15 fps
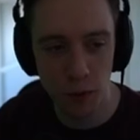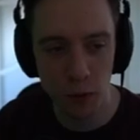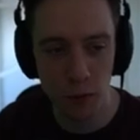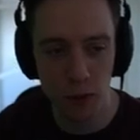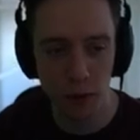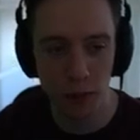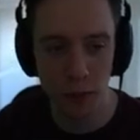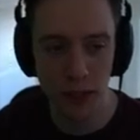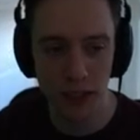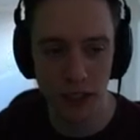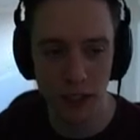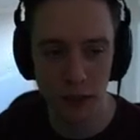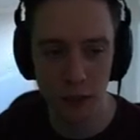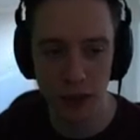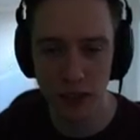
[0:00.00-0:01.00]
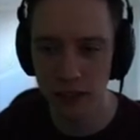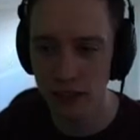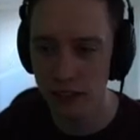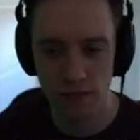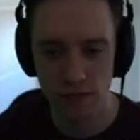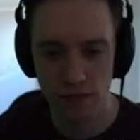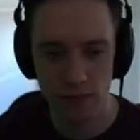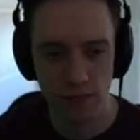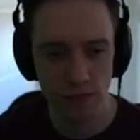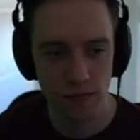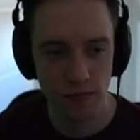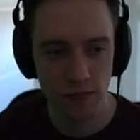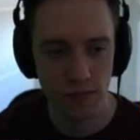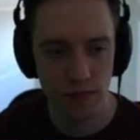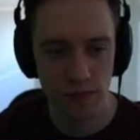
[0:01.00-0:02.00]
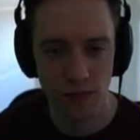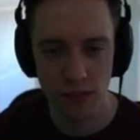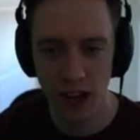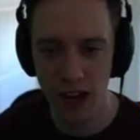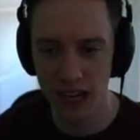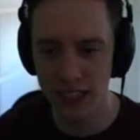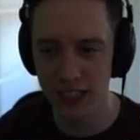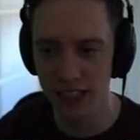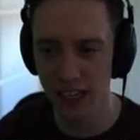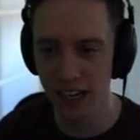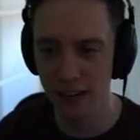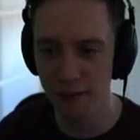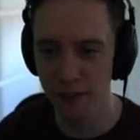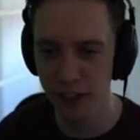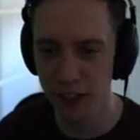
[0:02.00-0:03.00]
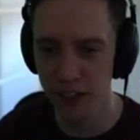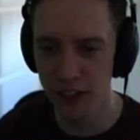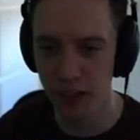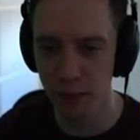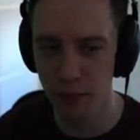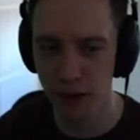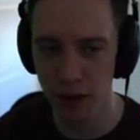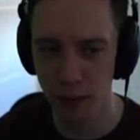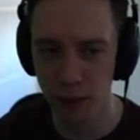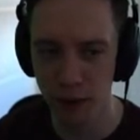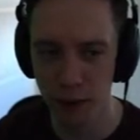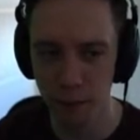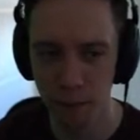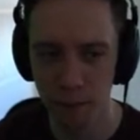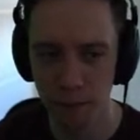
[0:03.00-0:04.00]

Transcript: will probably tell me. Hasta la vista, baby!